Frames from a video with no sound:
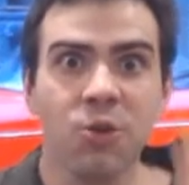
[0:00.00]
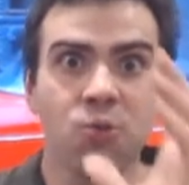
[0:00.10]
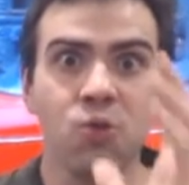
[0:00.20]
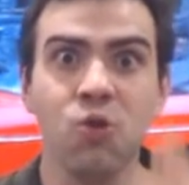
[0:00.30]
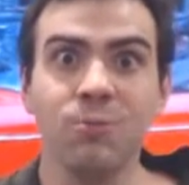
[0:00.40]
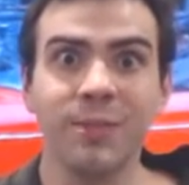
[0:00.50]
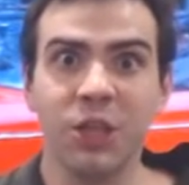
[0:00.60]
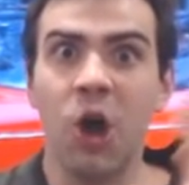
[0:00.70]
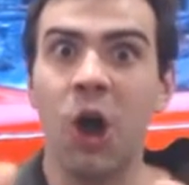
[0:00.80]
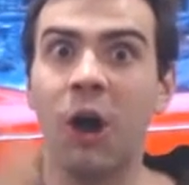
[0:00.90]
The rooms
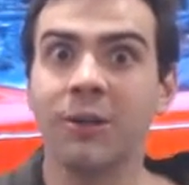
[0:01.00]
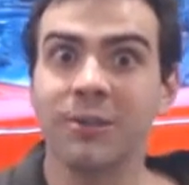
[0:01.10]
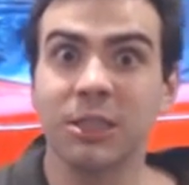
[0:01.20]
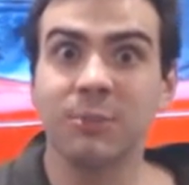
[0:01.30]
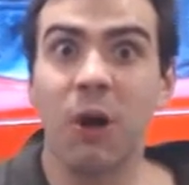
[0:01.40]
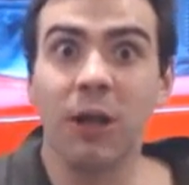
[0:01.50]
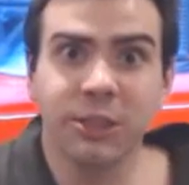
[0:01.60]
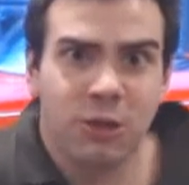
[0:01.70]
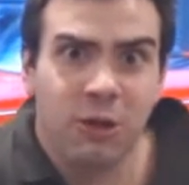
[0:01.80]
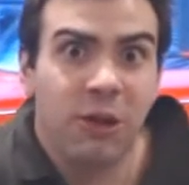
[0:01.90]
and the halls are small,
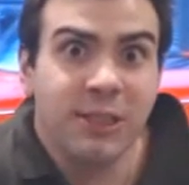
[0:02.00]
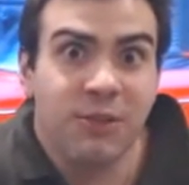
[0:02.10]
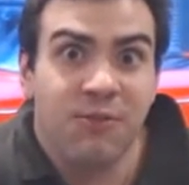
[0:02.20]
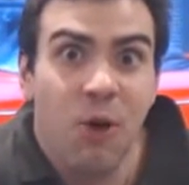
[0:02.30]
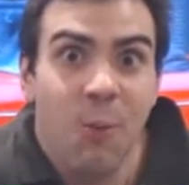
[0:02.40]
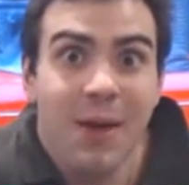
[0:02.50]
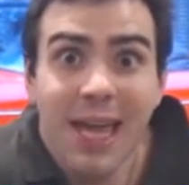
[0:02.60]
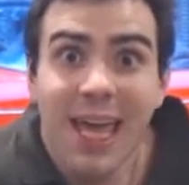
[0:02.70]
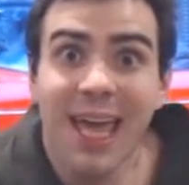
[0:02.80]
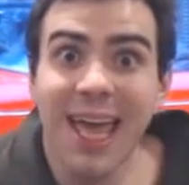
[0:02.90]
so they're
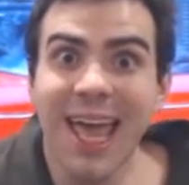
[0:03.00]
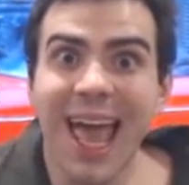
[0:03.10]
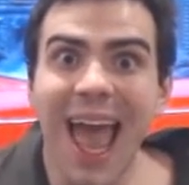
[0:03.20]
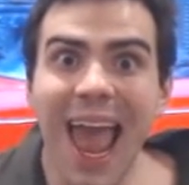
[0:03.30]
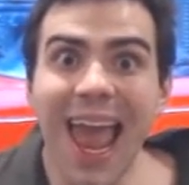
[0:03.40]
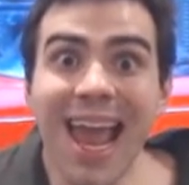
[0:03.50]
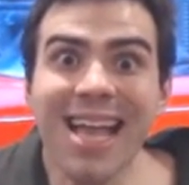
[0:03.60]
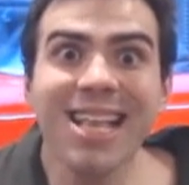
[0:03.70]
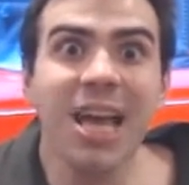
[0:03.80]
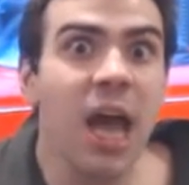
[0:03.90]
claustrophobic.
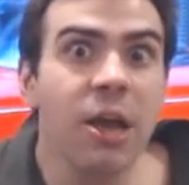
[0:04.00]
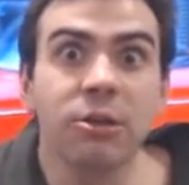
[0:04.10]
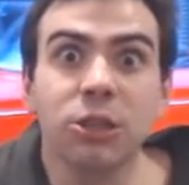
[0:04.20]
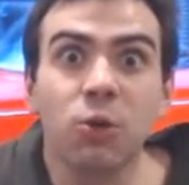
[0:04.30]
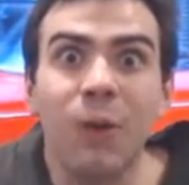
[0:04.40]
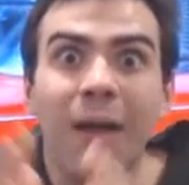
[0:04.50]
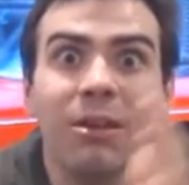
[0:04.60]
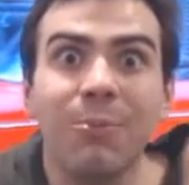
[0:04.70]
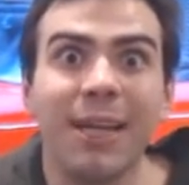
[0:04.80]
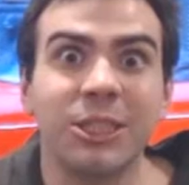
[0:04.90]
And you're
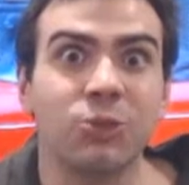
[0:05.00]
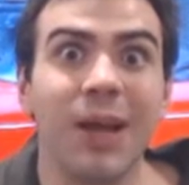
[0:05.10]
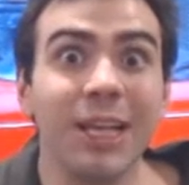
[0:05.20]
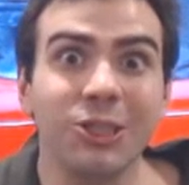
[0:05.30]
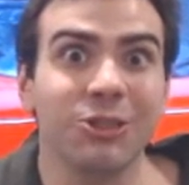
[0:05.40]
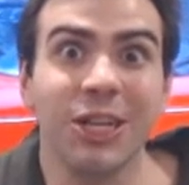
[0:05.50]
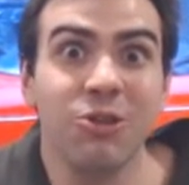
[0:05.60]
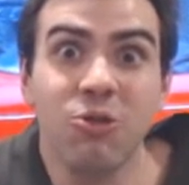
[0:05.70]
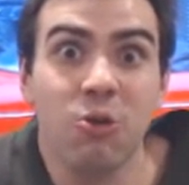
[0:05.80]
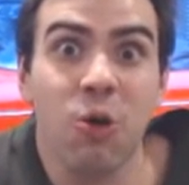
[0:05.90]
surrounded by strangers and
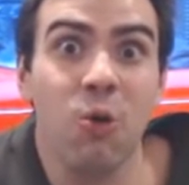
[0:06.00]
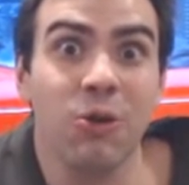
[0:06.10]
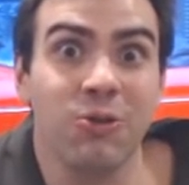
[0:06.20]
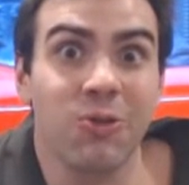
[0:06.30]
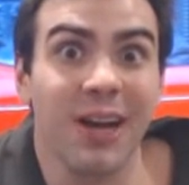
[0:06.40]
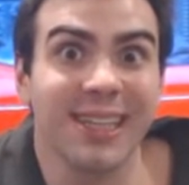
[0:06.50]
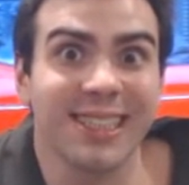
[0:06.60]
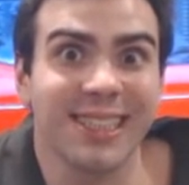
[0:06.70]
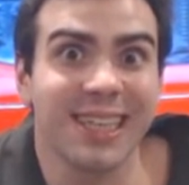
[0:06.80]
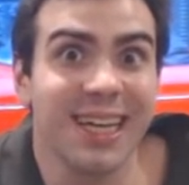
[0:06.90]
you don't know who to
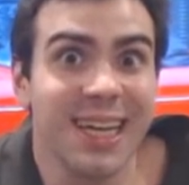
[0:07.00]
trust.